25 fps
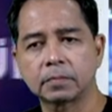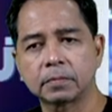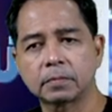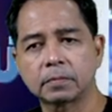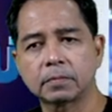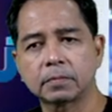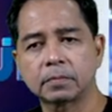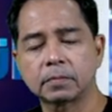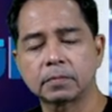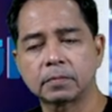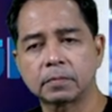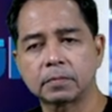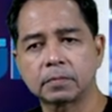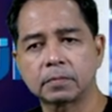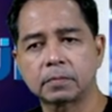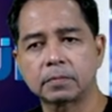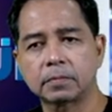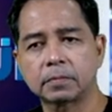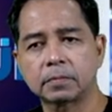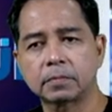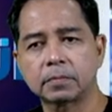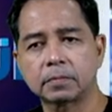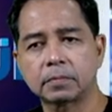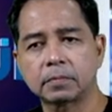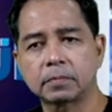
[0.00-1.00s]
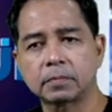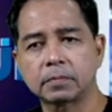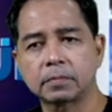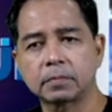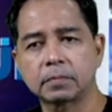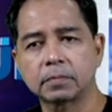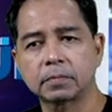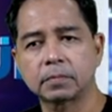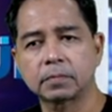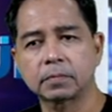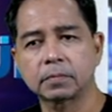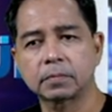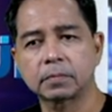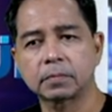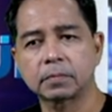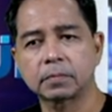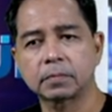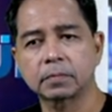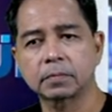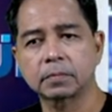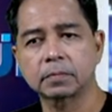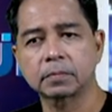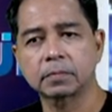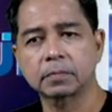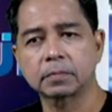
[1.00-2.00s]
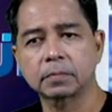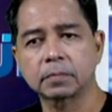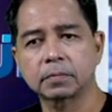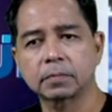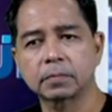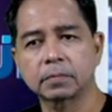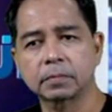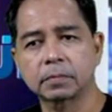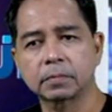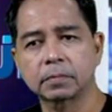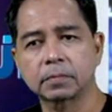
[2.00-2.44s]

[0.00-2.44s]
[no speech]